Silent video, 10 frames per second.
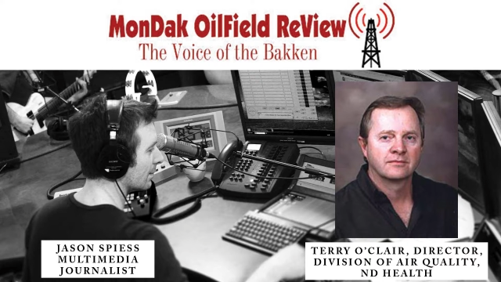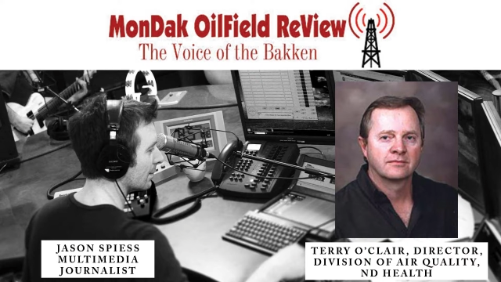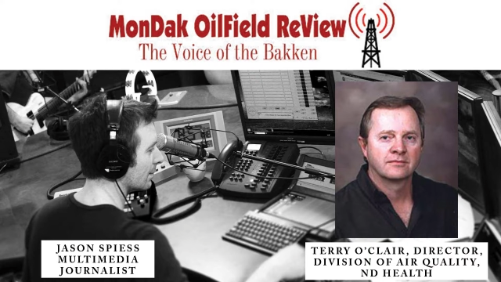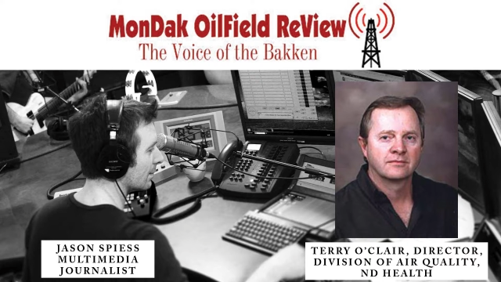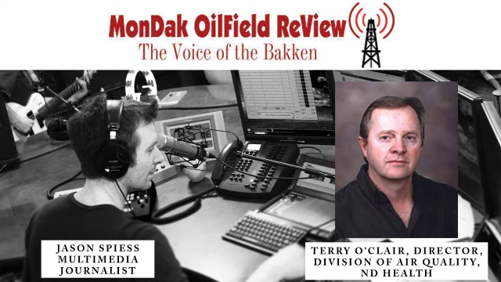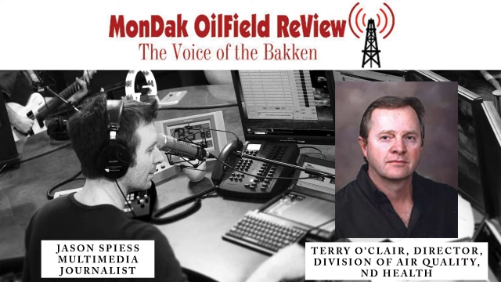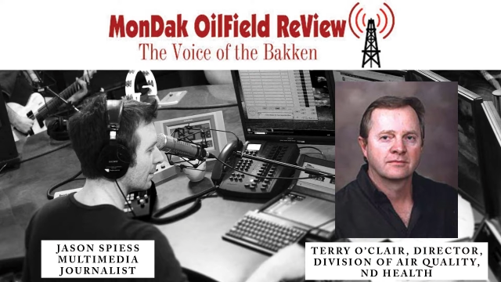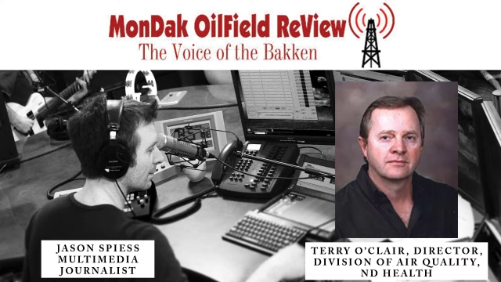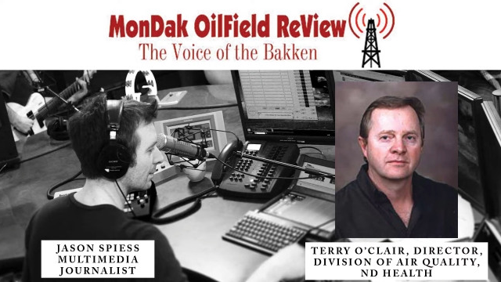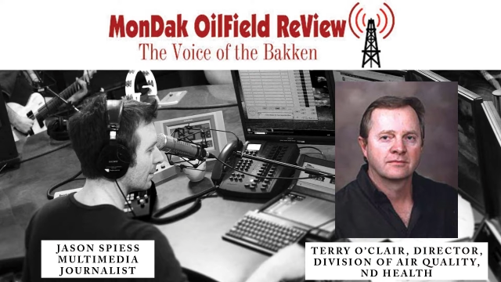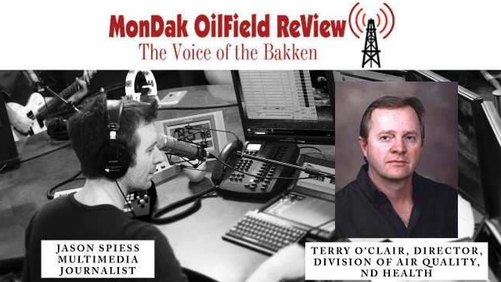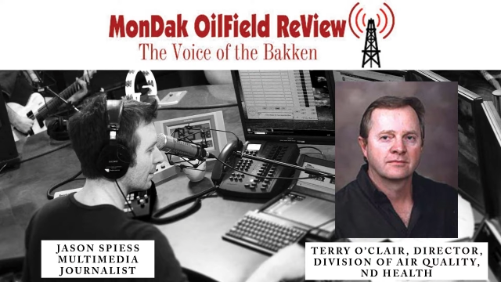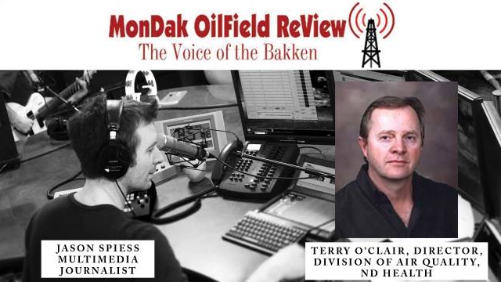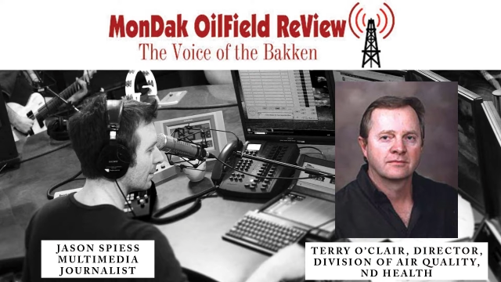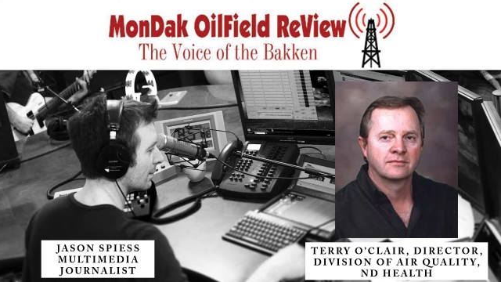
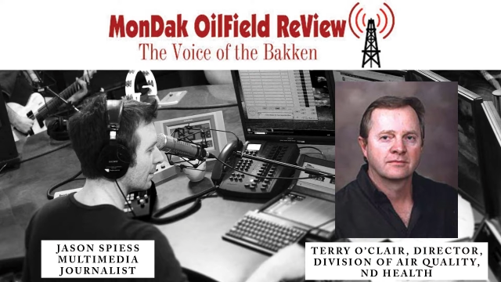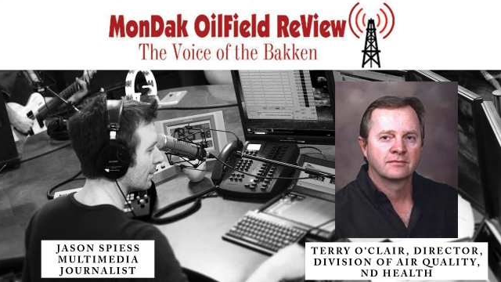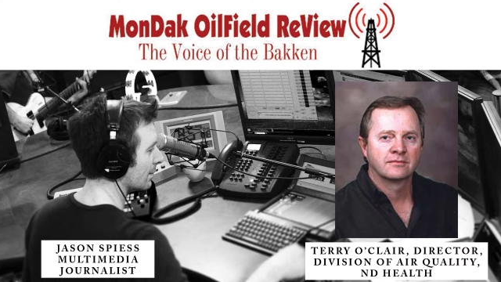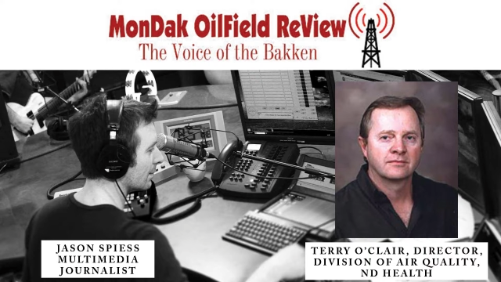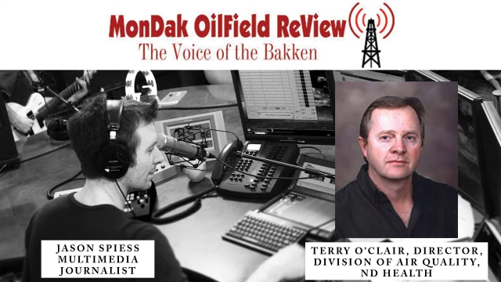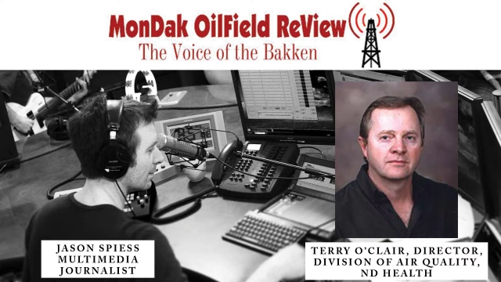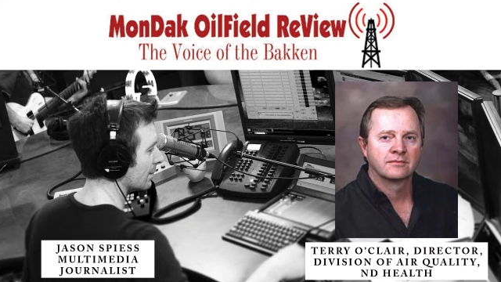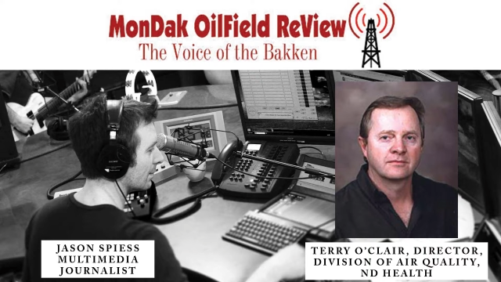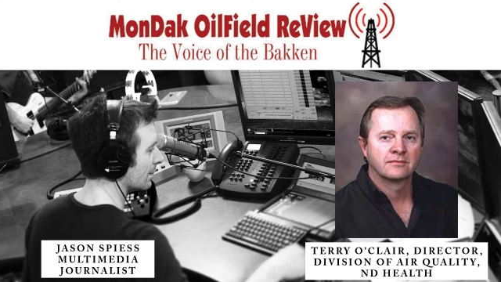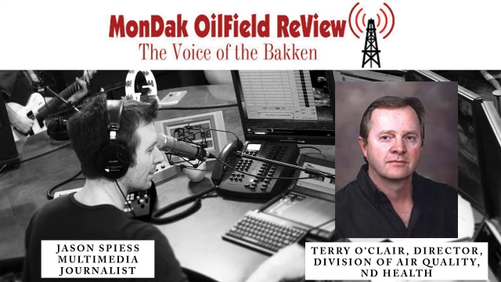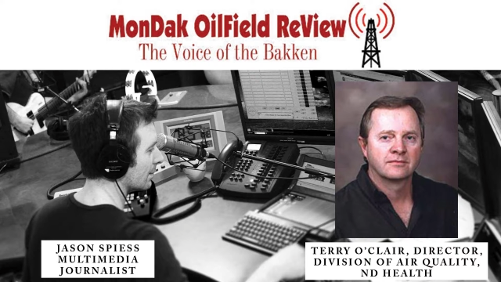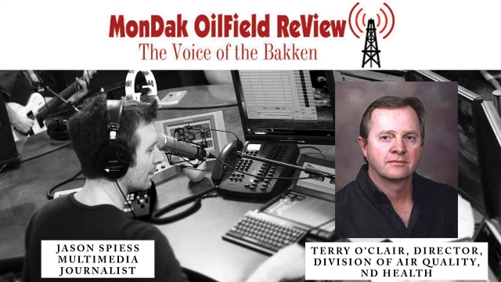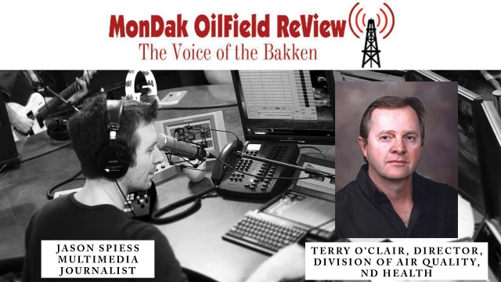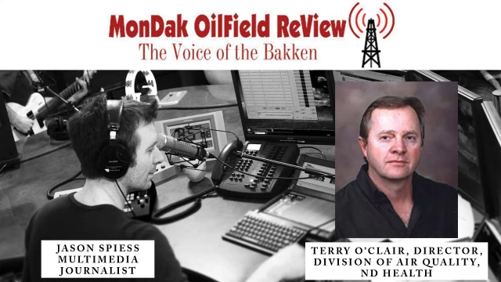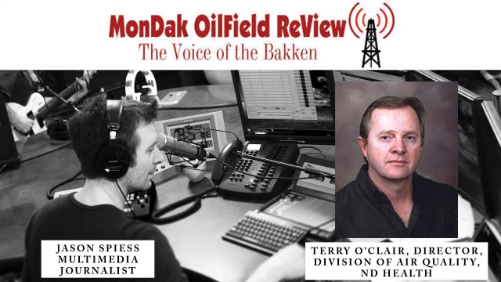
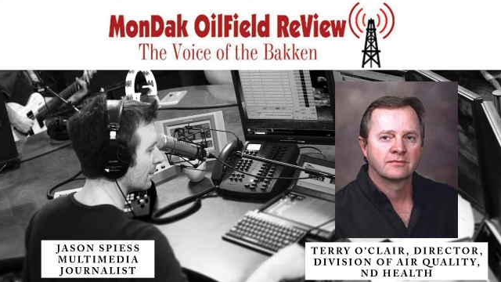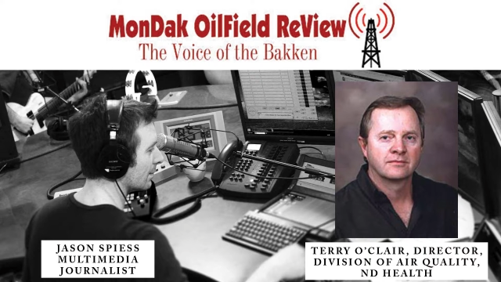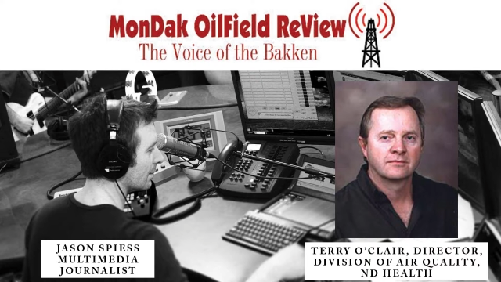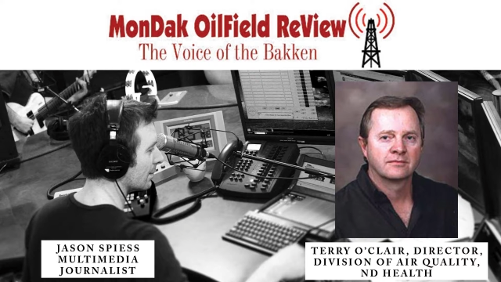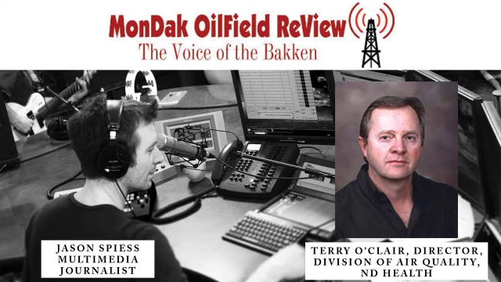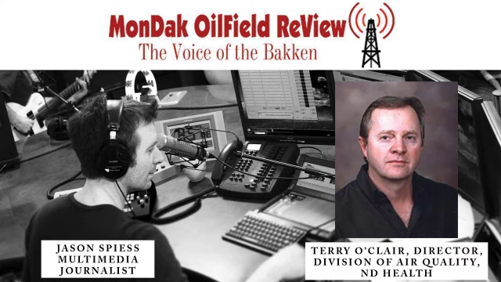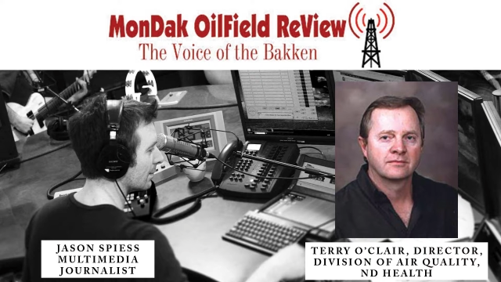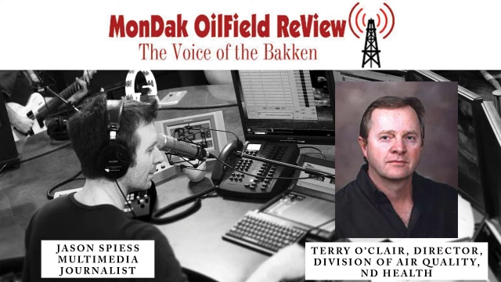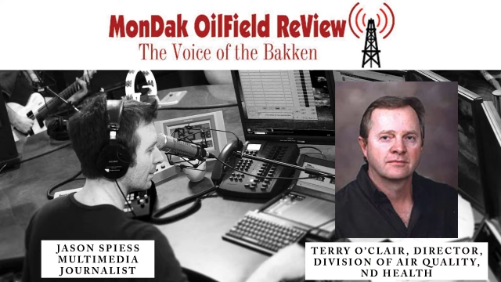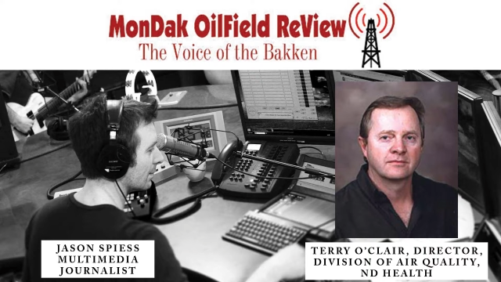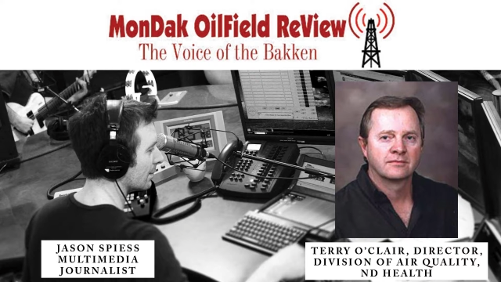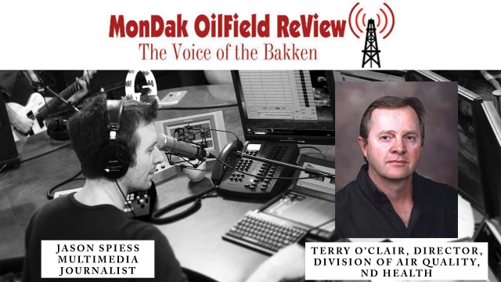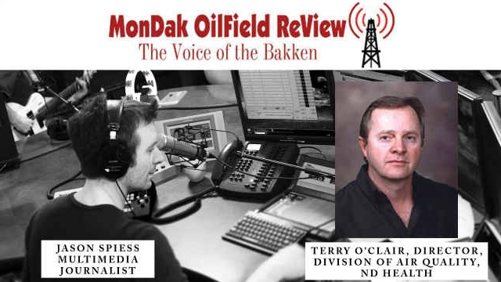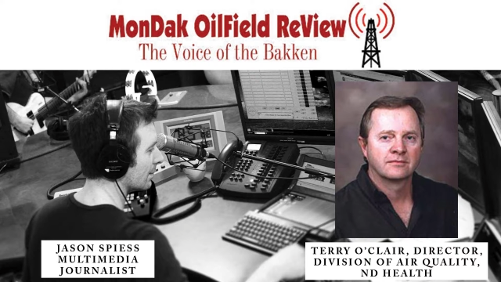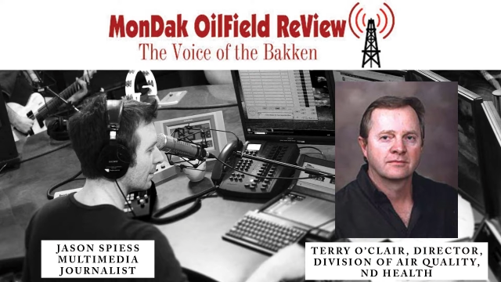
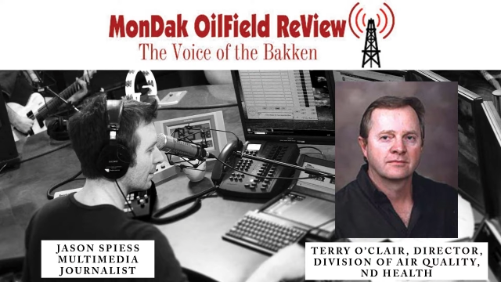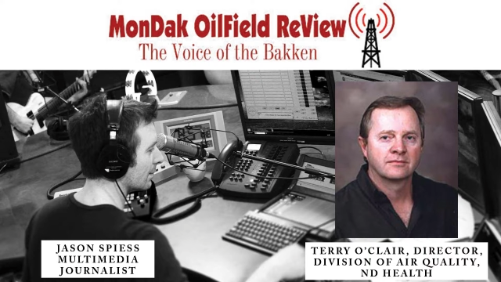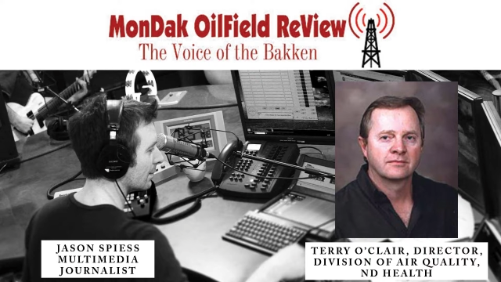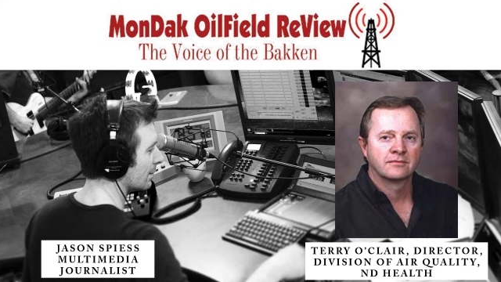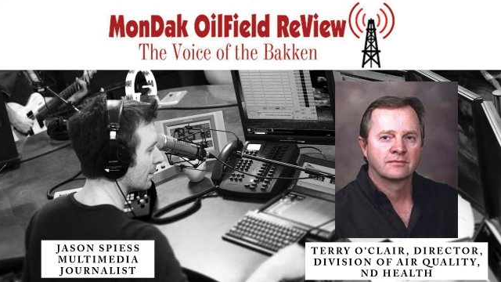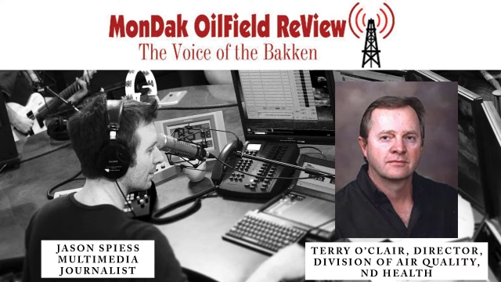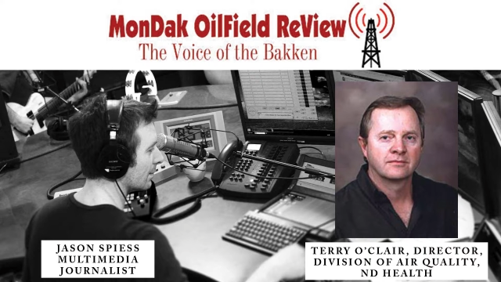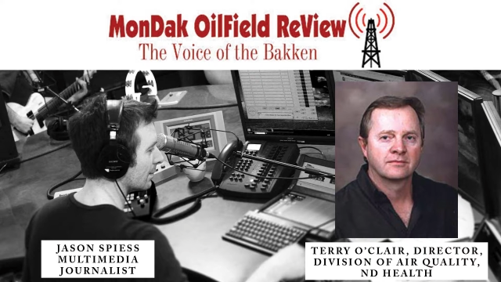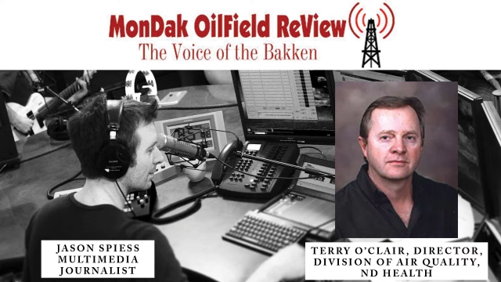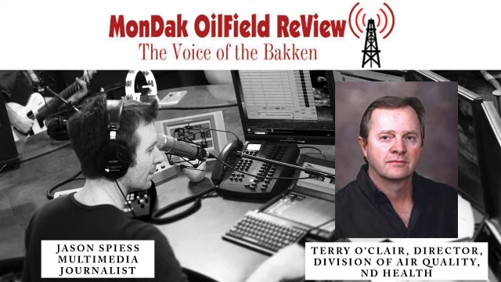[no speech]